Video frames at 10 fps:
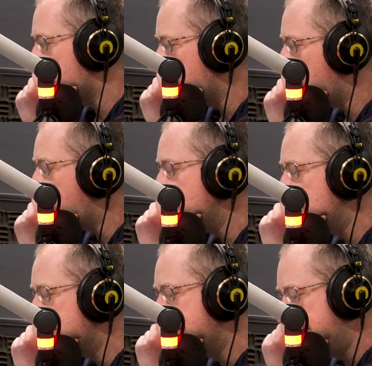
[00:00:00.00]
What would
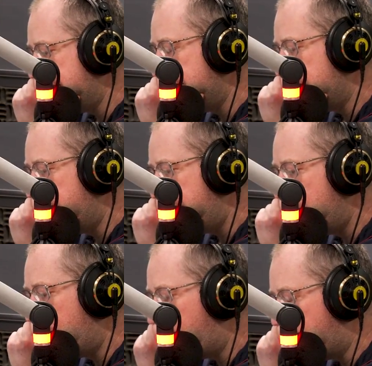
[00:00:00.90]
you consider to be
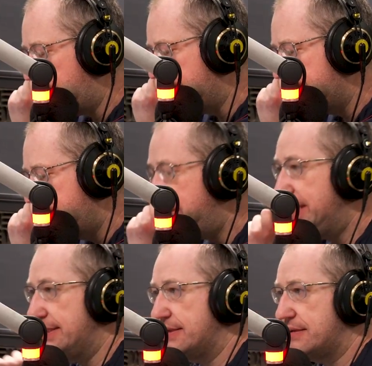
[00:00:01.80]
your
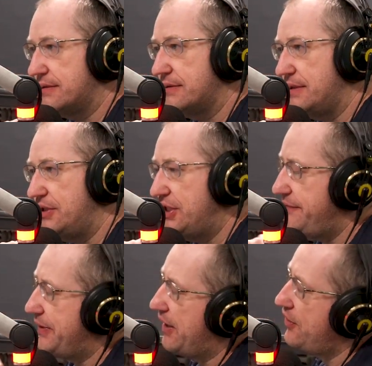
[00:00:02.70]
biggest
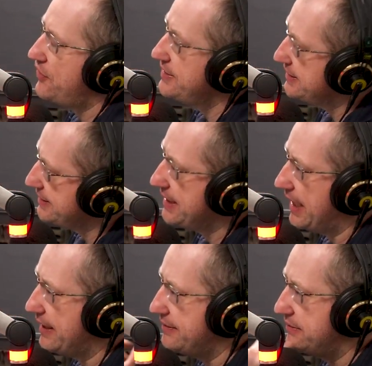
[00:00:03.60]
achievement? I know this is
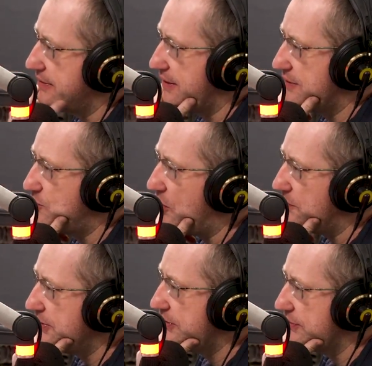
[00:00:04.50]
hard as well
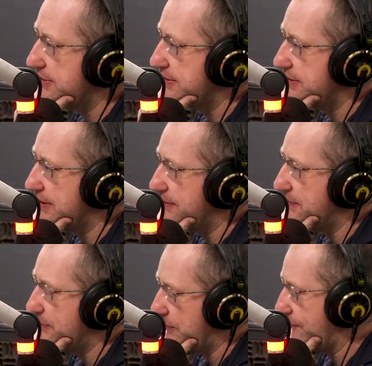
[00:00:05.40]
because
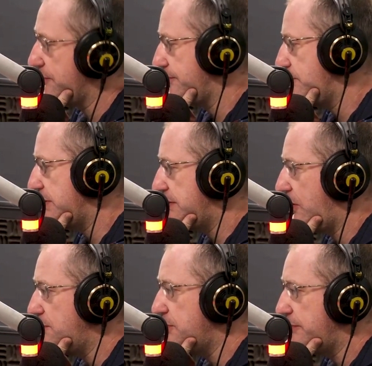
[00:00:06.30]
we
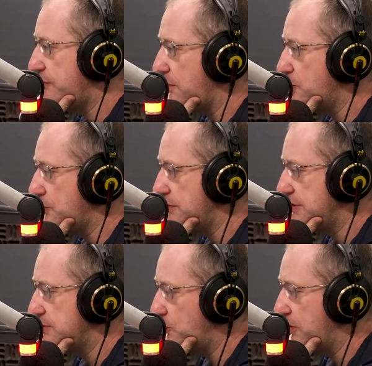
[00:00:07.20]
hope that we've got more than
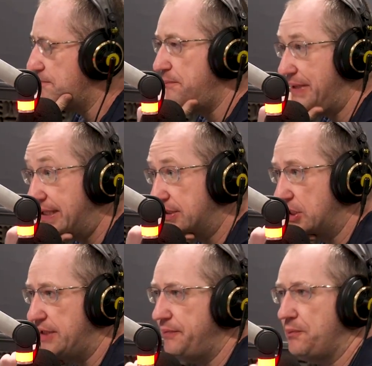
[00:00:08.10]
just one big
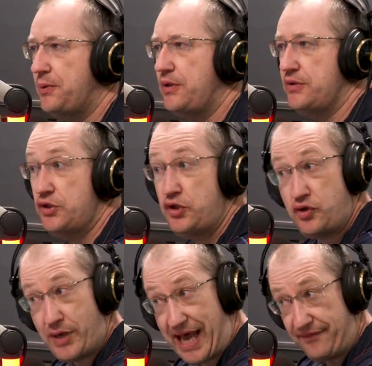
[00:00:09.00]
achievement, but do
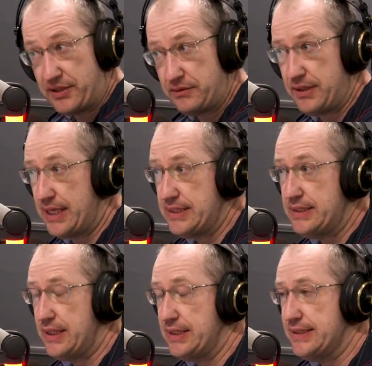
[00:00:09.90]
you have
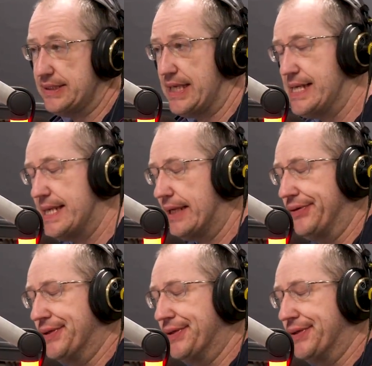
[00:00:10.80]
any standout?